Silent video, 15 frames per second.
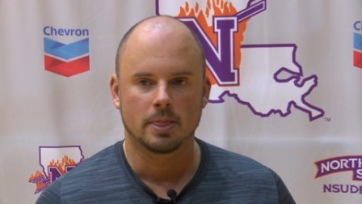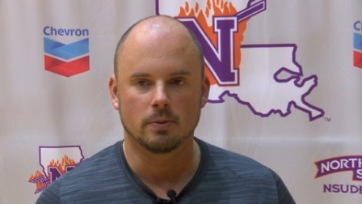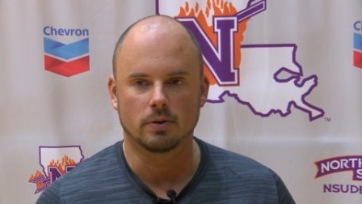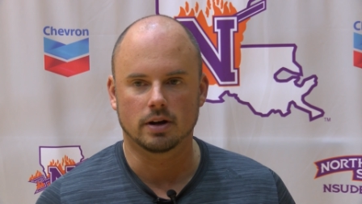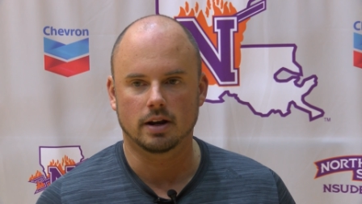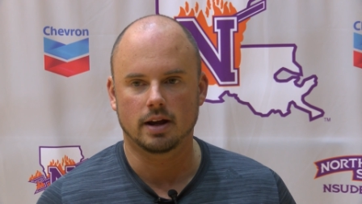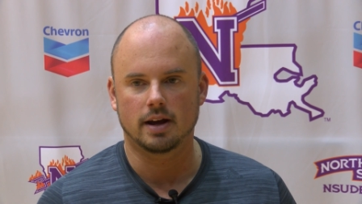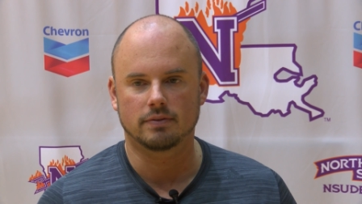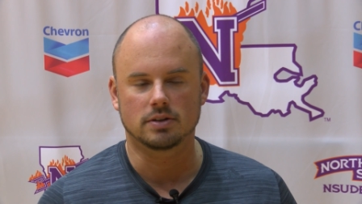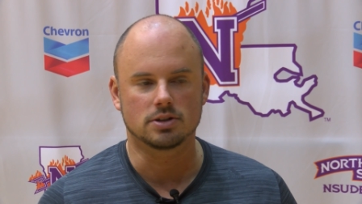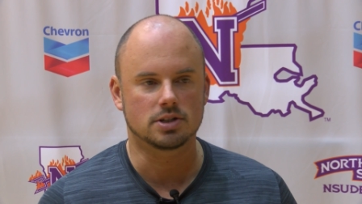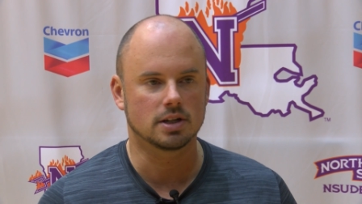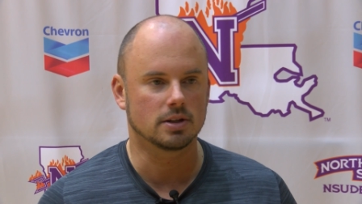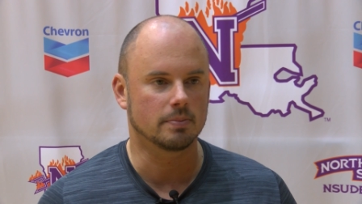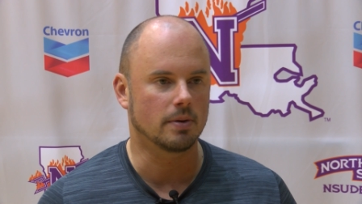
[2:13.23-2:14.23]
We're going to have to
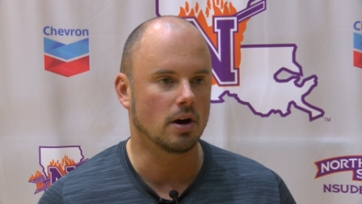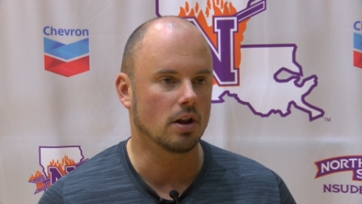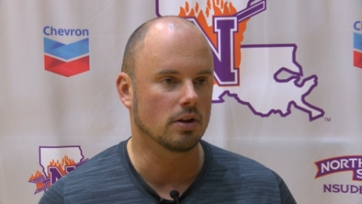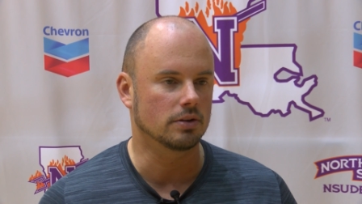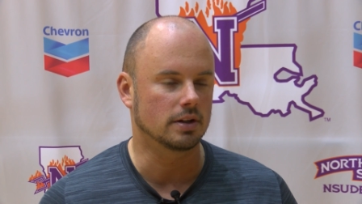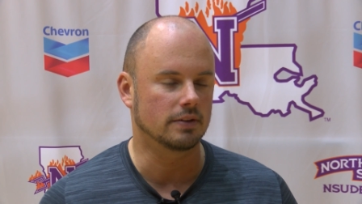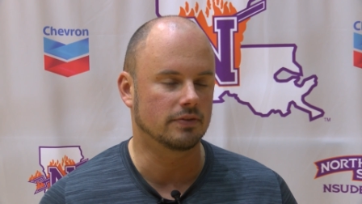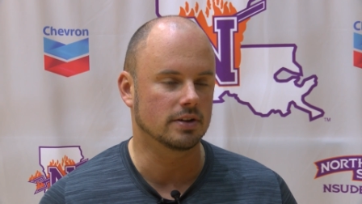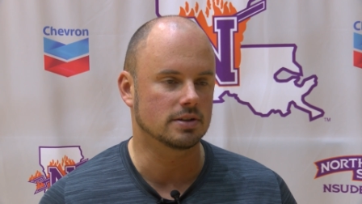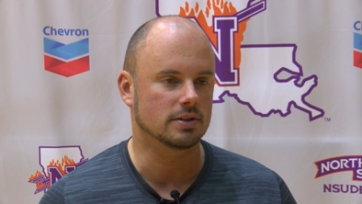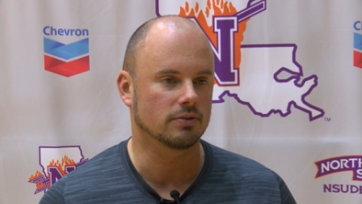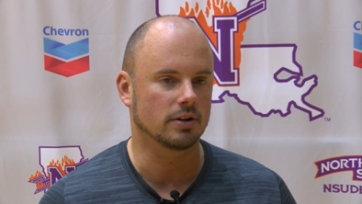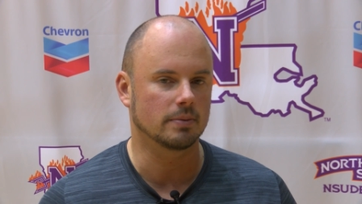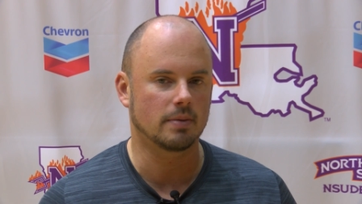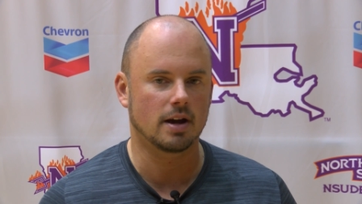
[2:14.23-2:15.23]
chin the ball on
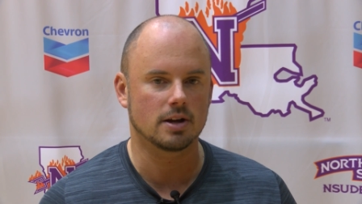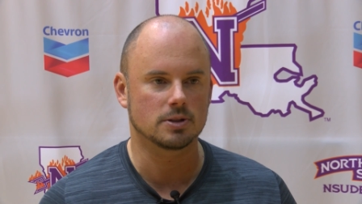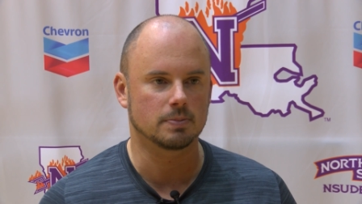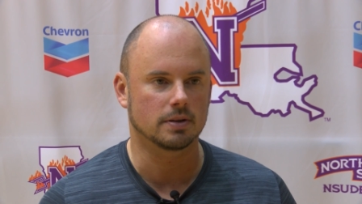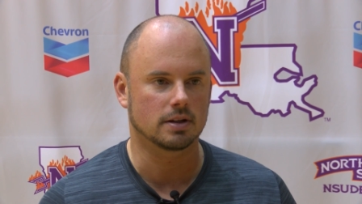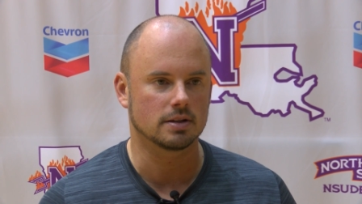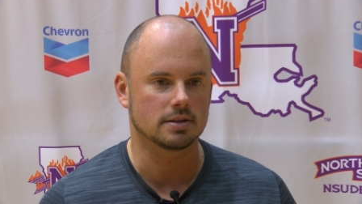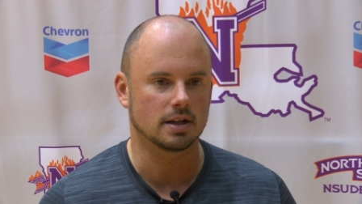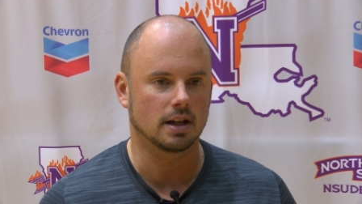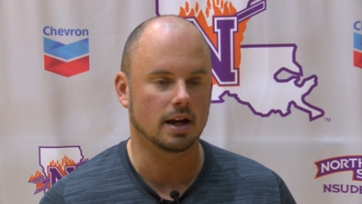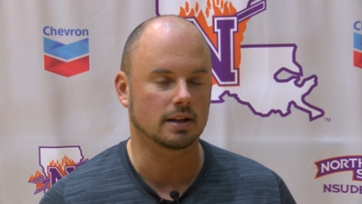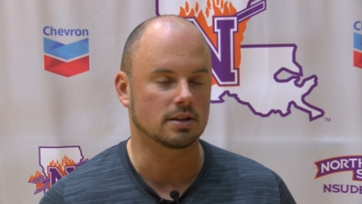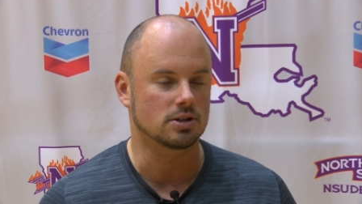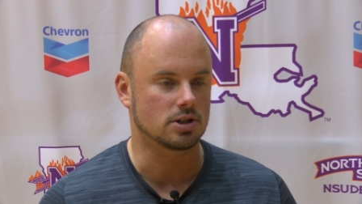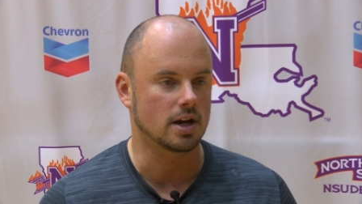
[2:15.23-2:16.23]
defensive rebounds because they
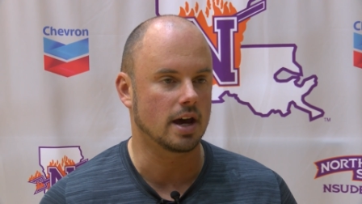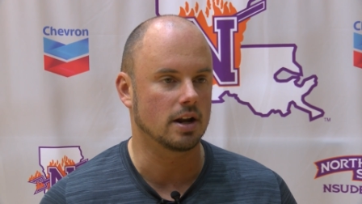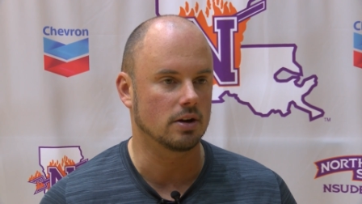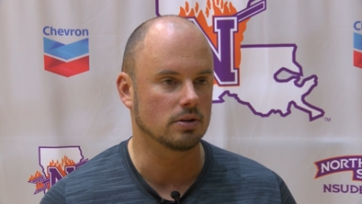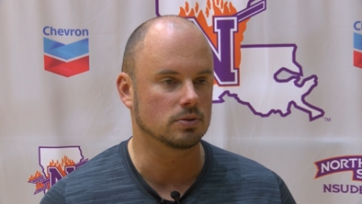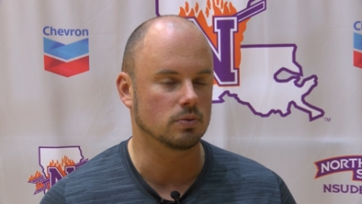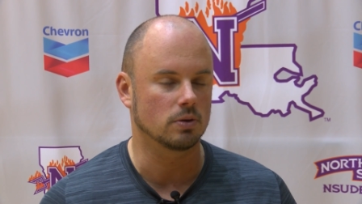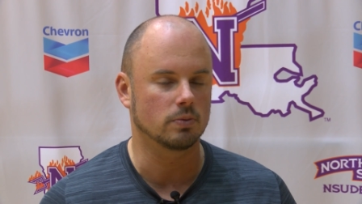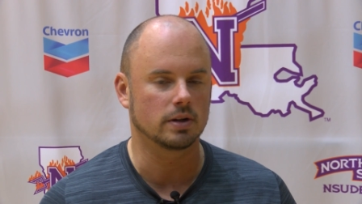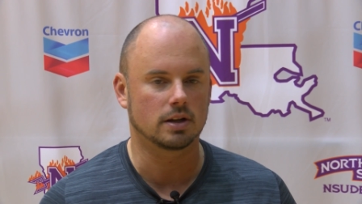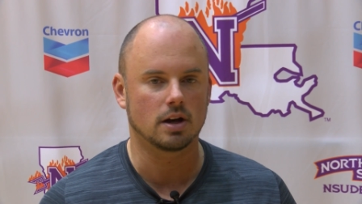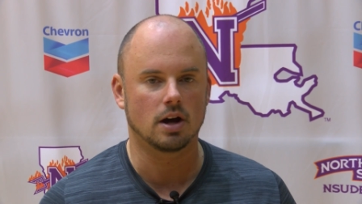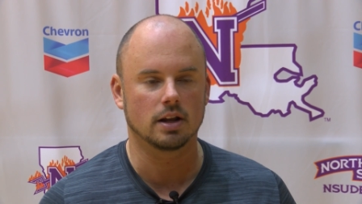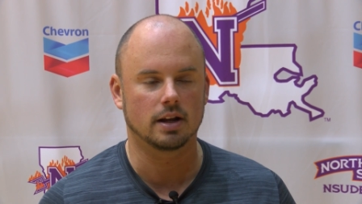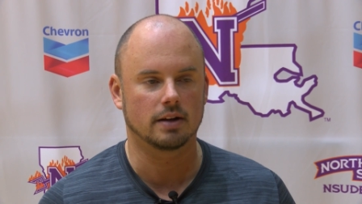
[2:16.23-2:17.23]
like the shadows, what we
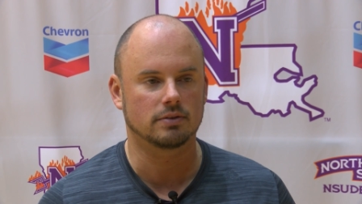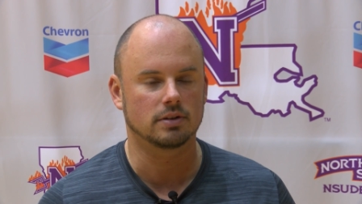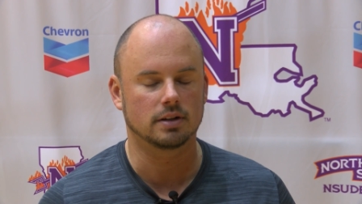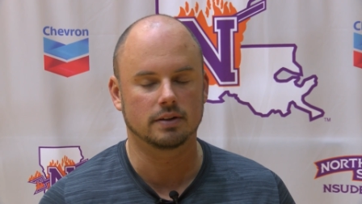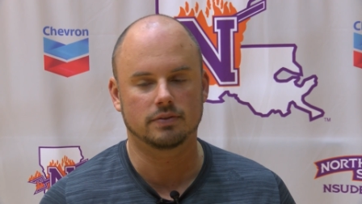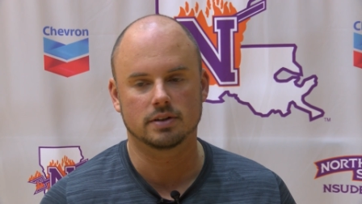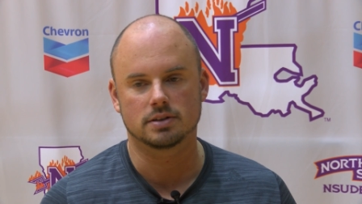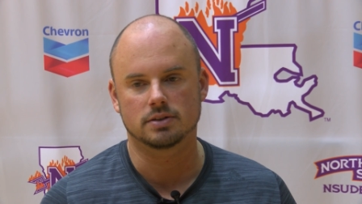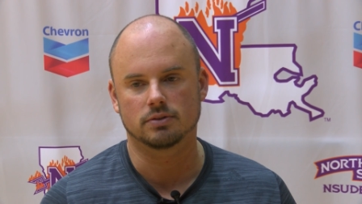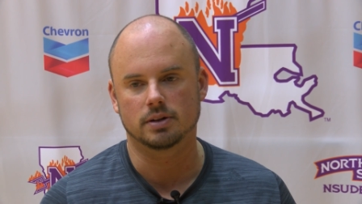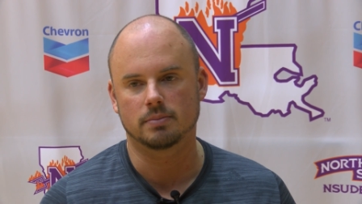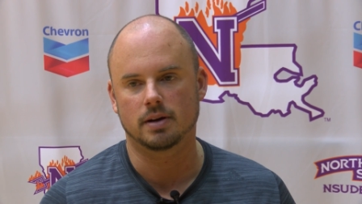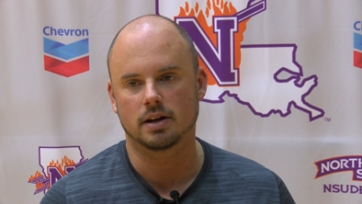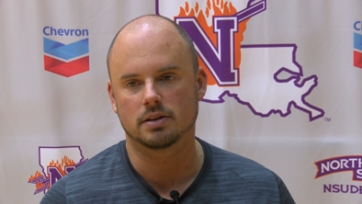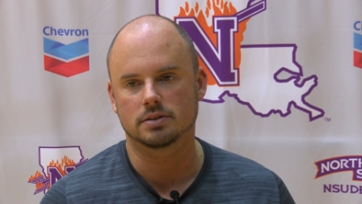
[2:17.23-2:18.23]
call it, after defensive
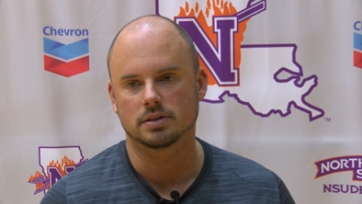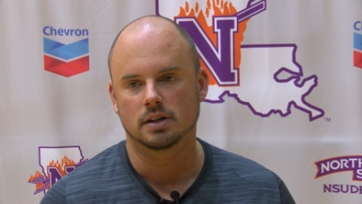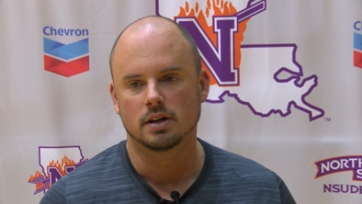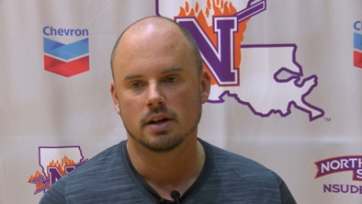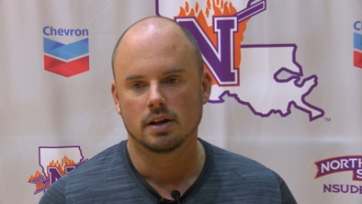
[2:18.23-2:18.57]
rebounds.